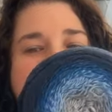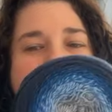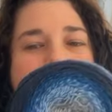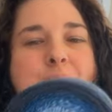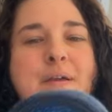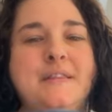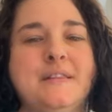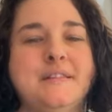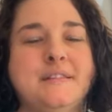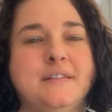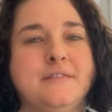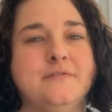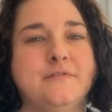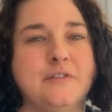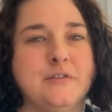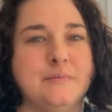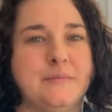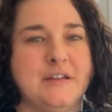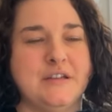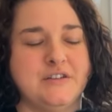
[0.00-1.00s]
Knowing this
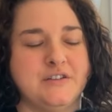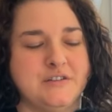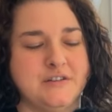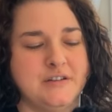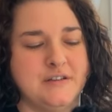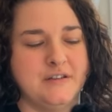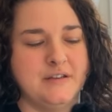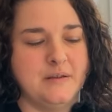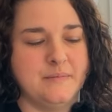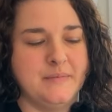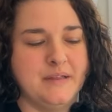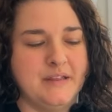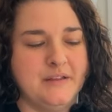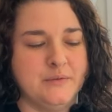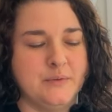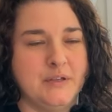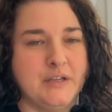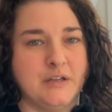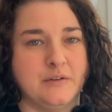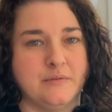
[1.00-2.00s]
information means
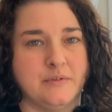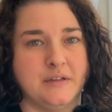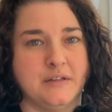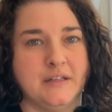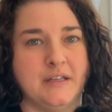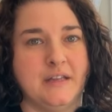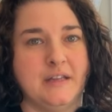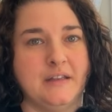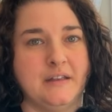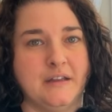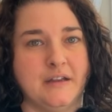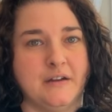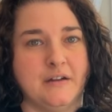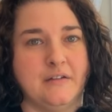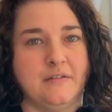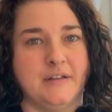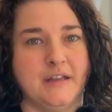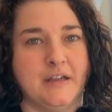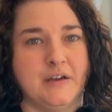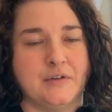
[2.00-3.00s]
we can really
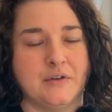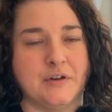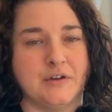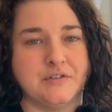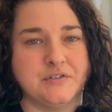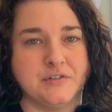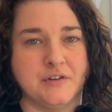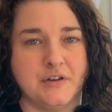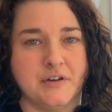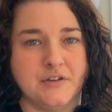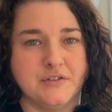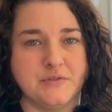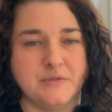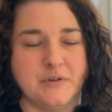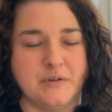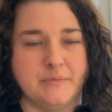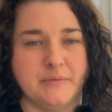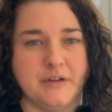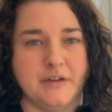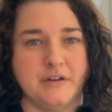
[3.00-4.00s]
narrow down our search
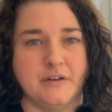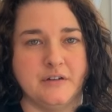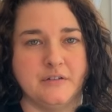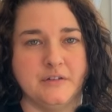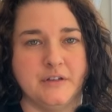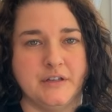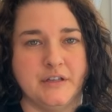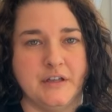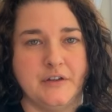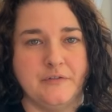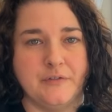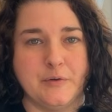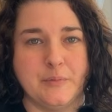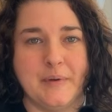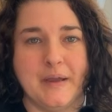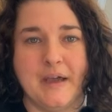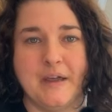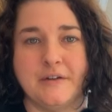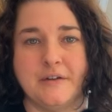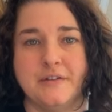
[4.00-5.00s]
when we are looking for
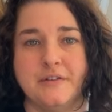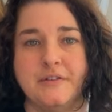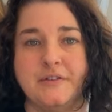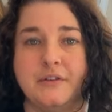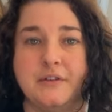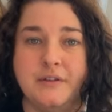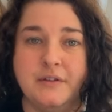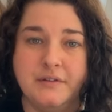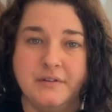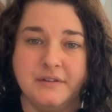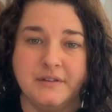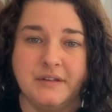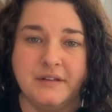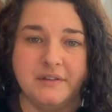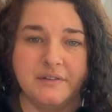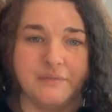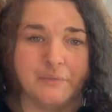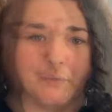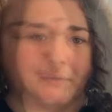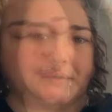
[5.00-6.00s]
patterns to use
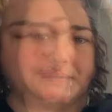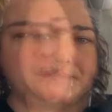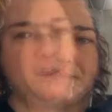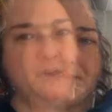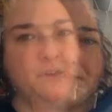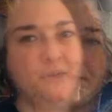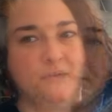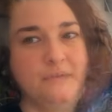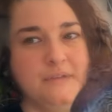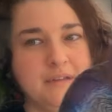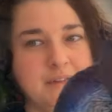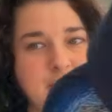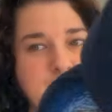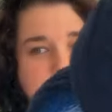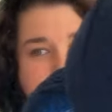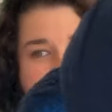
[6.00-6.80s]
these for. Really